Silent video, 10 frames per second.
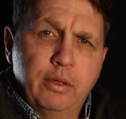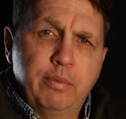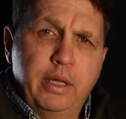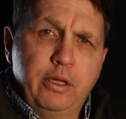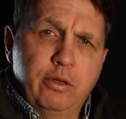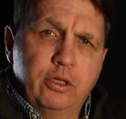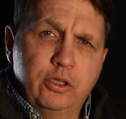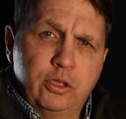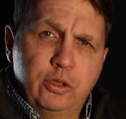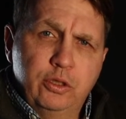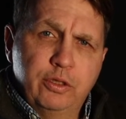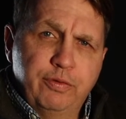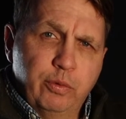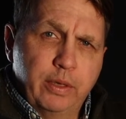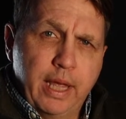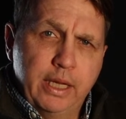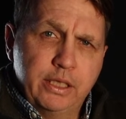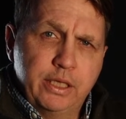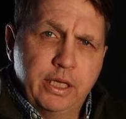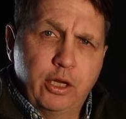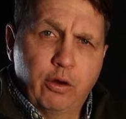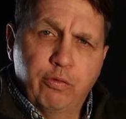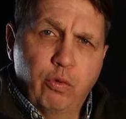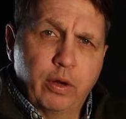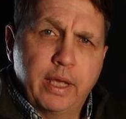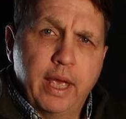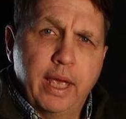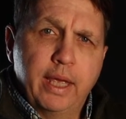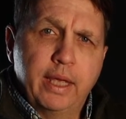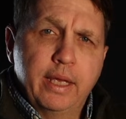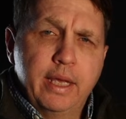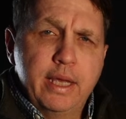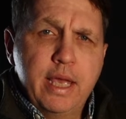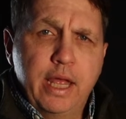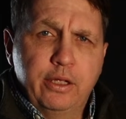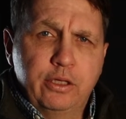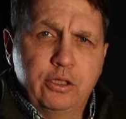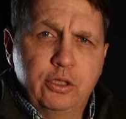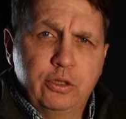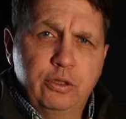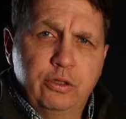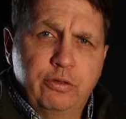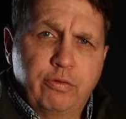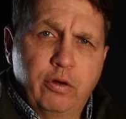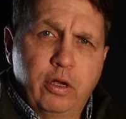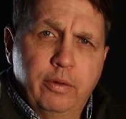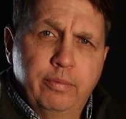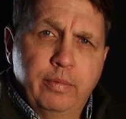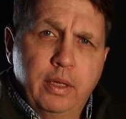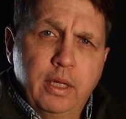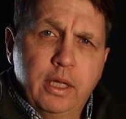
Meaning you can choose if you want HD or 4K, and you can choose from